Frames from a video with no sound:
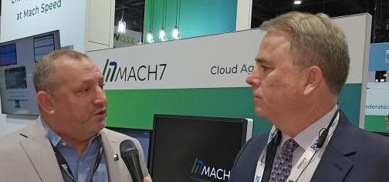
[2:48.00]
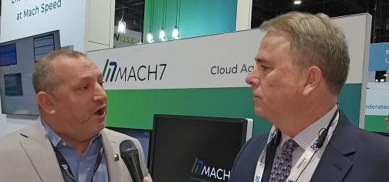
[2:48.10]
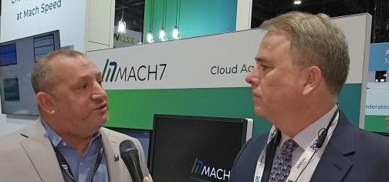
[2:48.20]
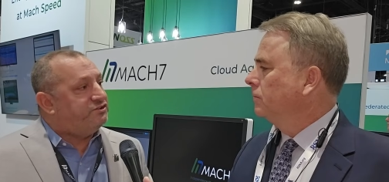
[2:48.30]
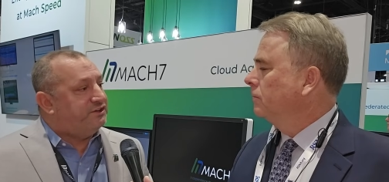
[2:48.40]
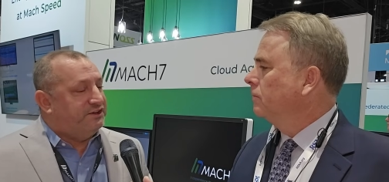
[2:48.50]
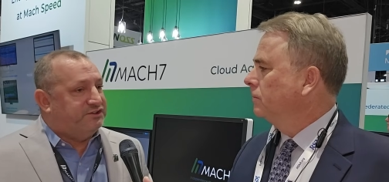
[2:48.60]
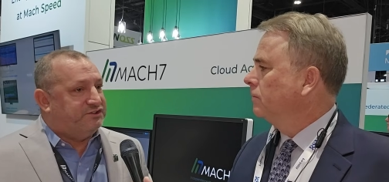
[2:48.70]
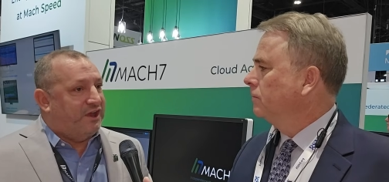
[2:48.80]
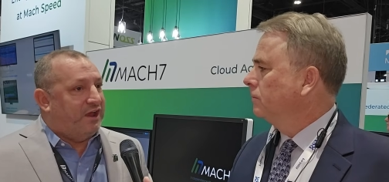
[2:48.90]
Speaker 1: launch
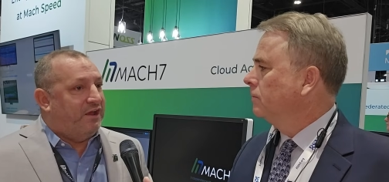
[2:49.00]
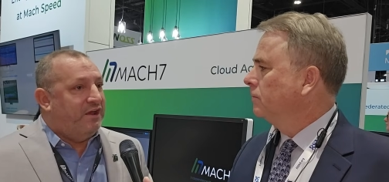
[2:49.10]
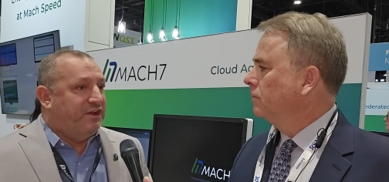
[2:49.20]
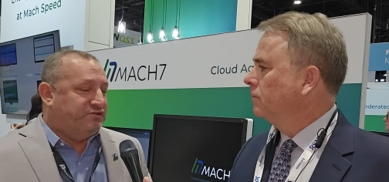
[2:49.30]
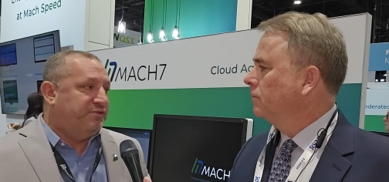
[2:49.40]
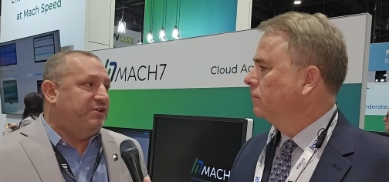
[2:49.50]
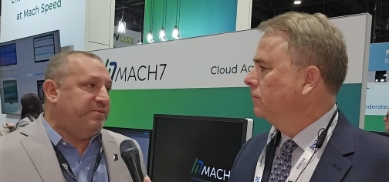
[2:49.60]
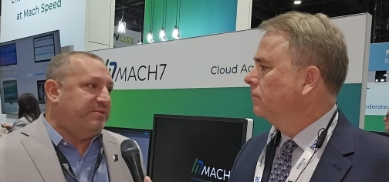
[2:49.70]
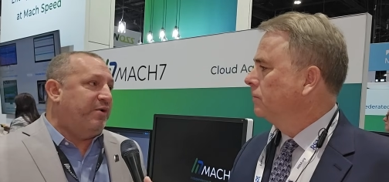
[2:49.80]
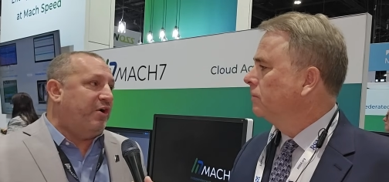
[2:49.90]
is, uh, is a really
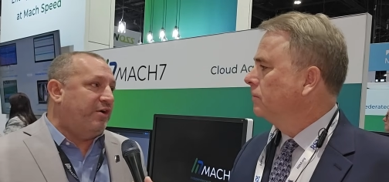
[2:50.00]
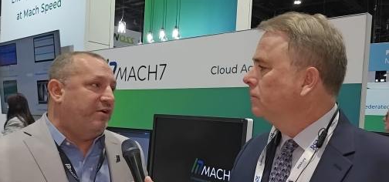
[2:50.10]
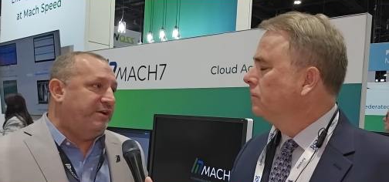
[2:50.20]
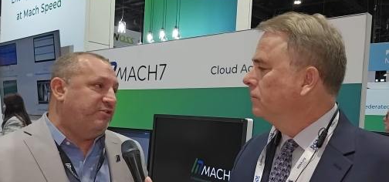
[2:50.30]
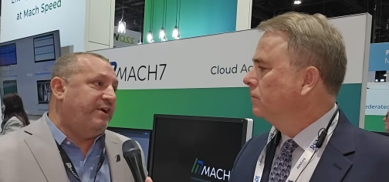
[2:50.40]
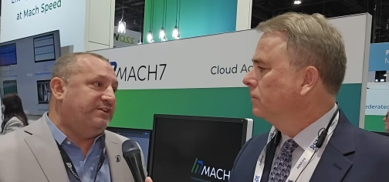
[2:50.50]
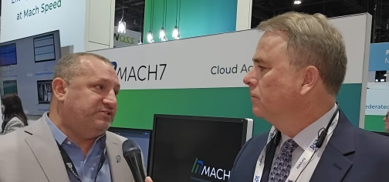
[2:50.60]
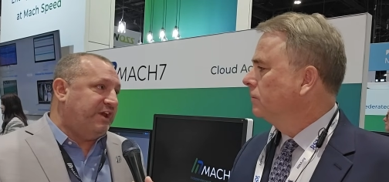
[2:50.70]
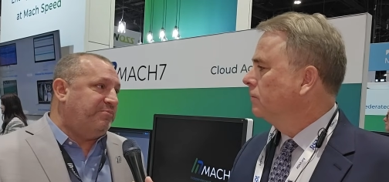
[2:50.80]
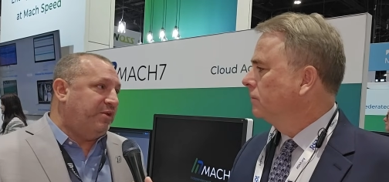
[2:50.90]
big part and a great
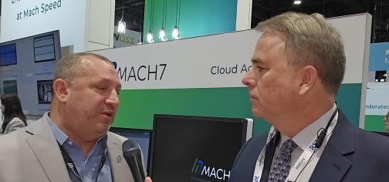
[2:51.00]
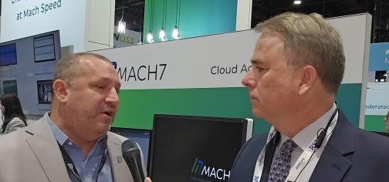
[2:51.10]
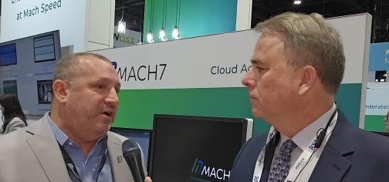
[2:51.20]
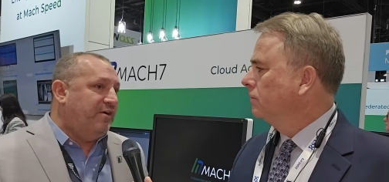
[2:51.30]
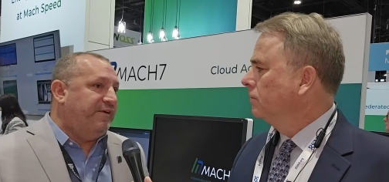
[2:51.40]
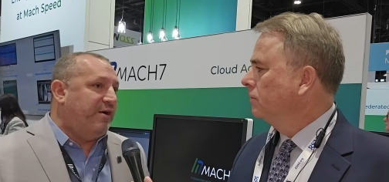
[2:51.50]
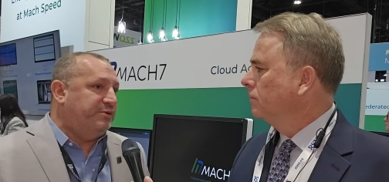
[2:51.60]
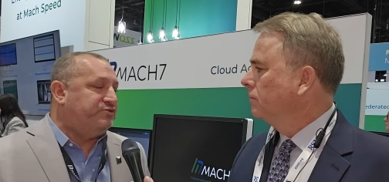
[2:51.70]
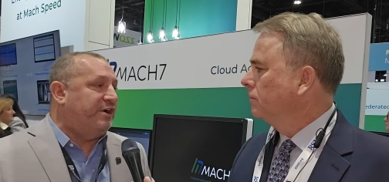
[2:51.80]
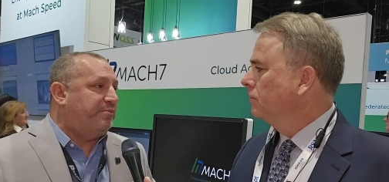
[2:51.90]
example of how
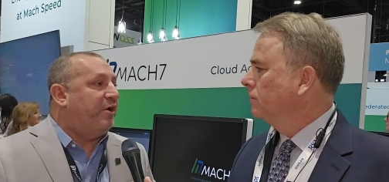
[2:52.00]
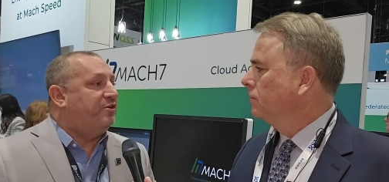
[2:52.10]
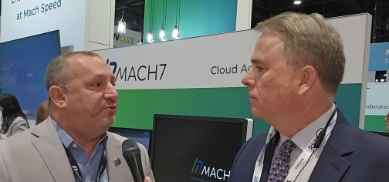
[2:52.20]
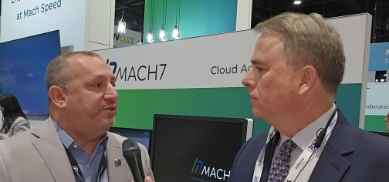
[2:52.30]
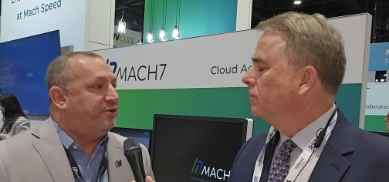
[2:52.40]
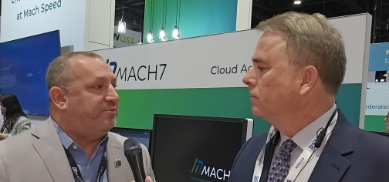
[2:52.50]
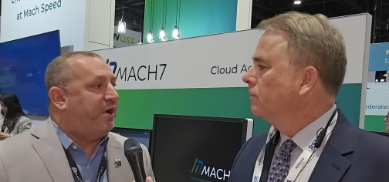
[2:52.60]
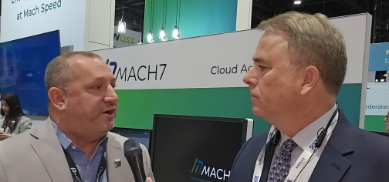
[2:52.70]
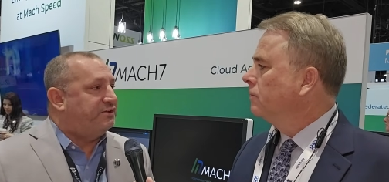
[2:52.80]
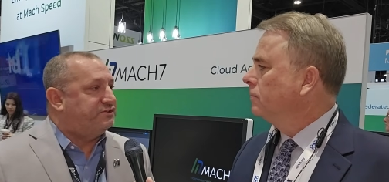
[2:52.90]
we try to partner with third
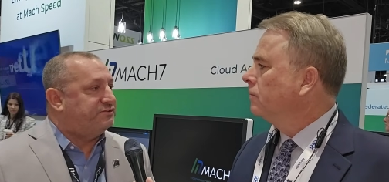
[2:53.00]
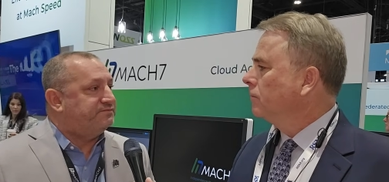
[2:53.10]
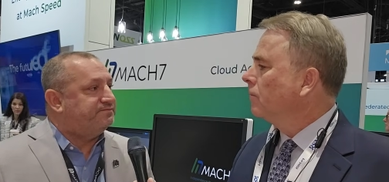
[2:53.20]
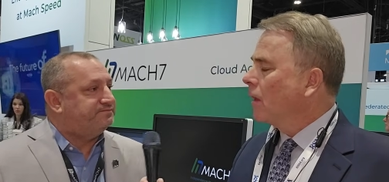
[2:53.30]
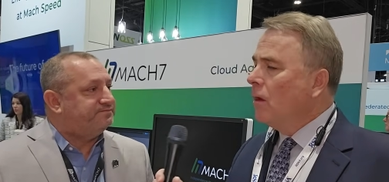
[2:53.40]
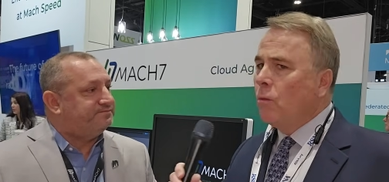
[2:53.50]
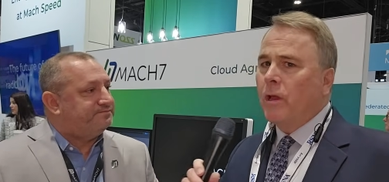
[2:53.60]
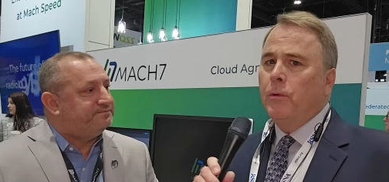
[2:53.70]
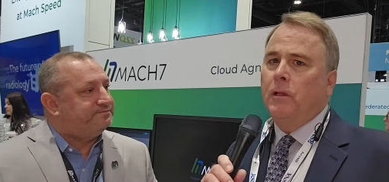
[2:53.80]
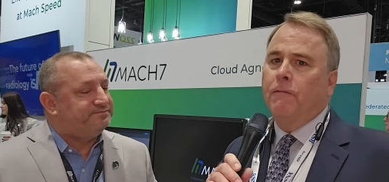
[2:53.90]
parties.
Speaker 2: What
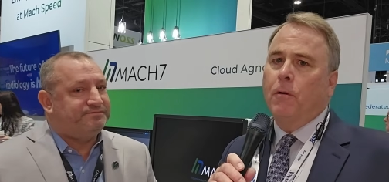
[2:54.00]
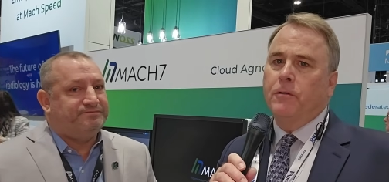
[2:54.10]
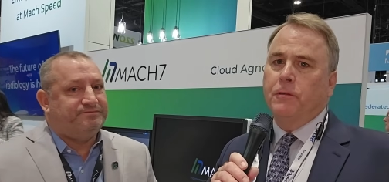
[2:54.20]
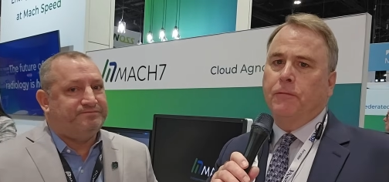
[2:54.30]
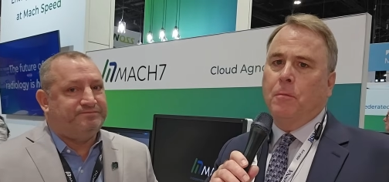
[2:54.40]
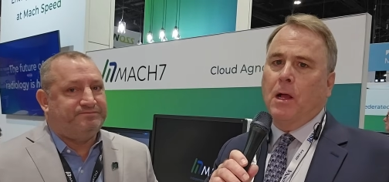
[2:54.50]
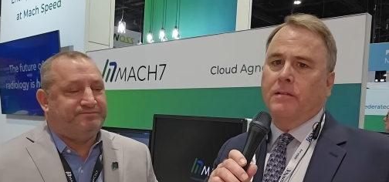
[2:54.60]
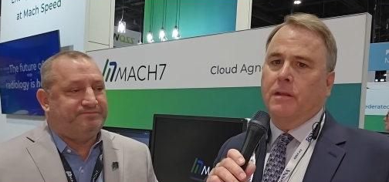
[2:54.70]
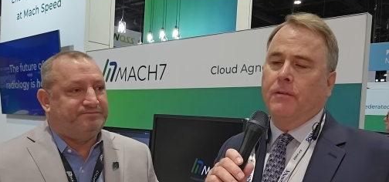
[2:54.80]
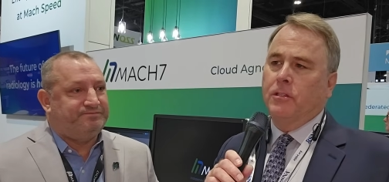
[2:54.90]
can we look forward to from Mach
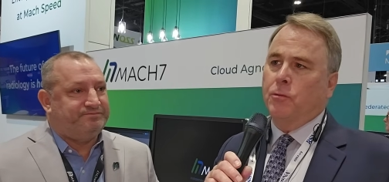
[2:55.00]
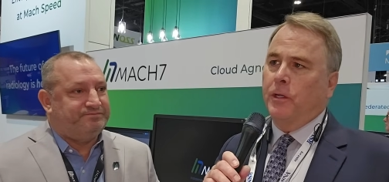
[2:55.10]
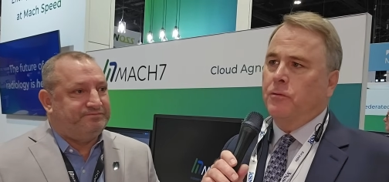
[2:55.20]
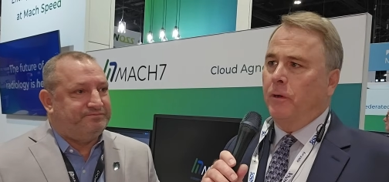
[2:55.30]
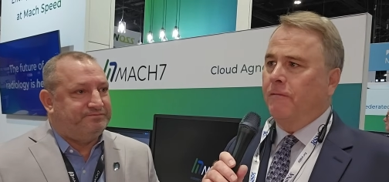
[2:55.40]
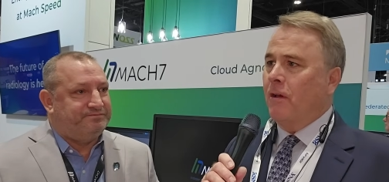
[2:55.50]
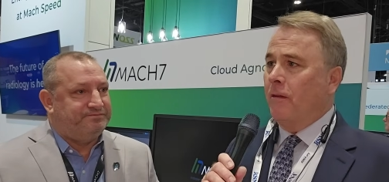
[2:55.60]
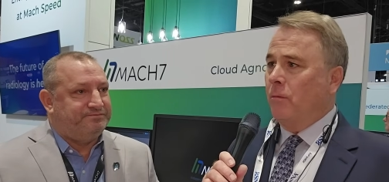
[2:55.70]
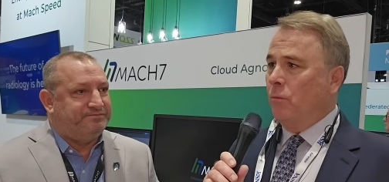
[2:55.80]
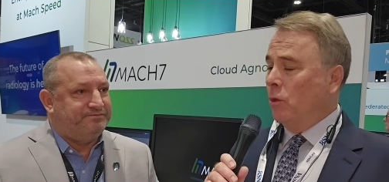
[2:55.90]
7 in
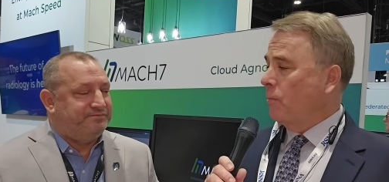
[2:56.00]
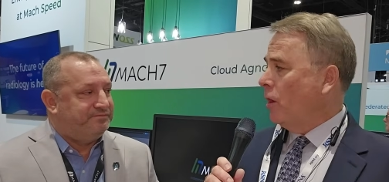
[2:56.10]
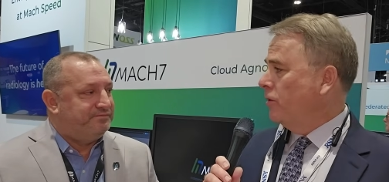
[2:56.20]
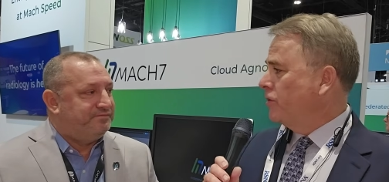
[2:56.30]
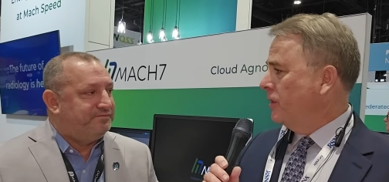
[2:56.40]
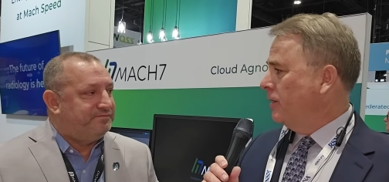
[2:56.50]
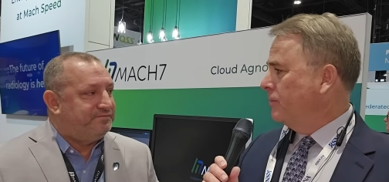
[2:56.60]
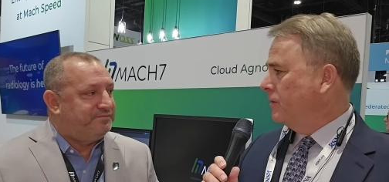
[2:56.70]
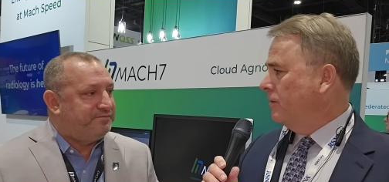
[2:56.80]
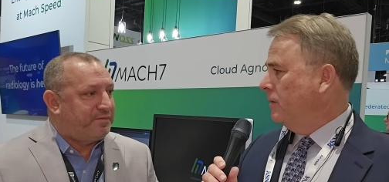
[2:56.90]
2025? More
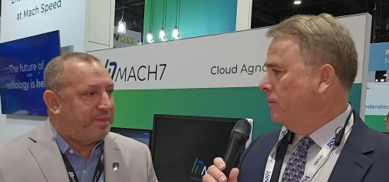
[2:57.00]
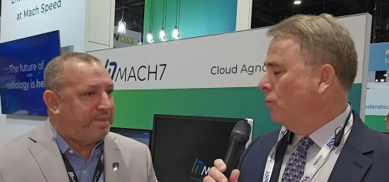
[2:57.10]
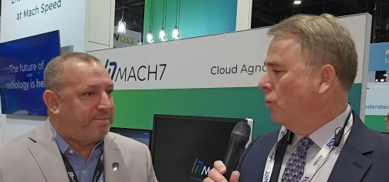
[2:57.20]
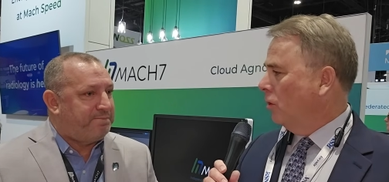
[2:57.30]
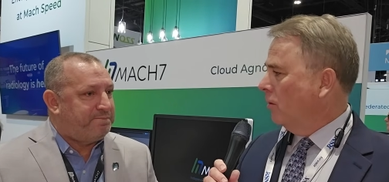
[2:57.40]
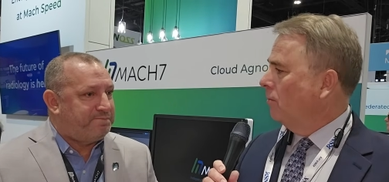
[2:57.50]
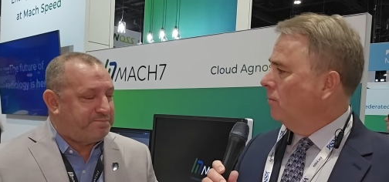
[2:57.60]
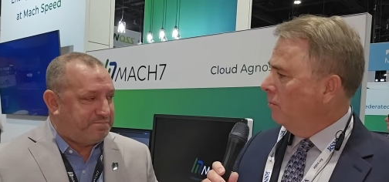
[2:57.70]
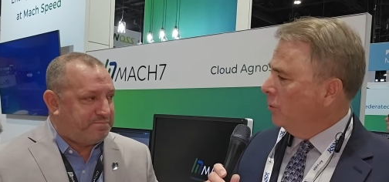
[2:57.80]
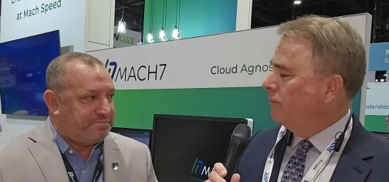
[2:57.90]
partnerships and, and more
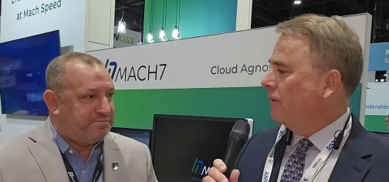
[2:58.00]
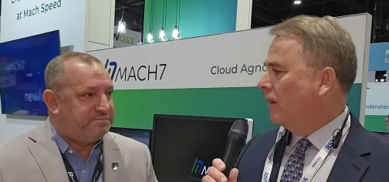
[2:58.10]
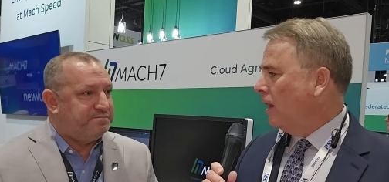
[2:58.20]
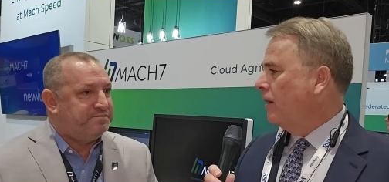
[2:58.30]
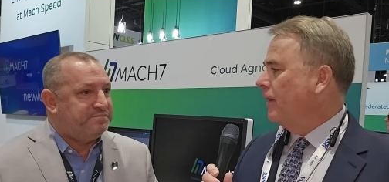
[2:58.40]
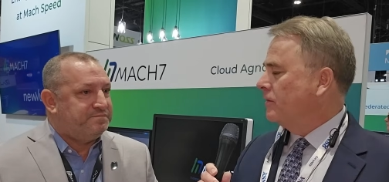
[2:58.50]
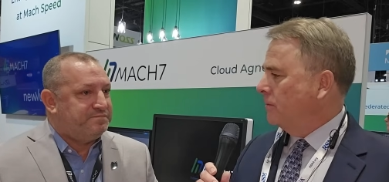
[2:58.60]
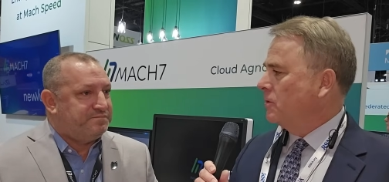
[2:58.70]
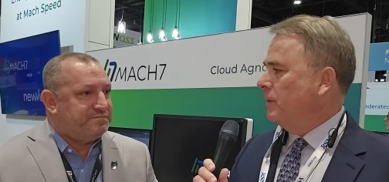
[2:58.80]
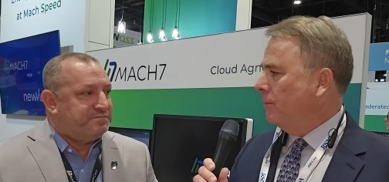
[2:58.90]
move to the cloud? That
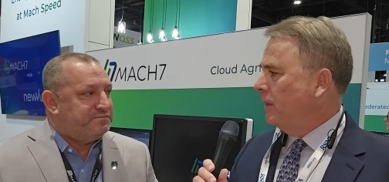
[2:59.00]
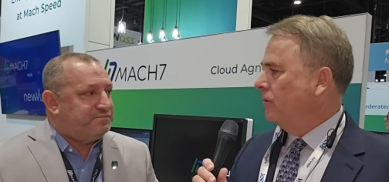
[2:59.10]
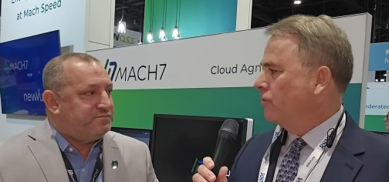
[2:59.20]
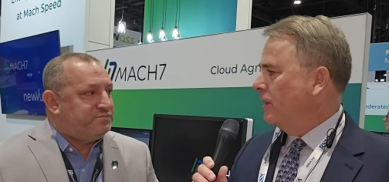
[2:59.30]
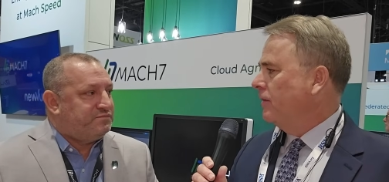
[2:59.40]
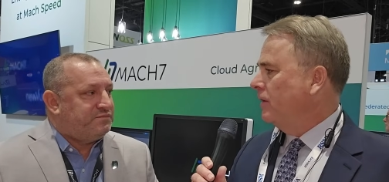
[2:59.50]
seems to be a big trend in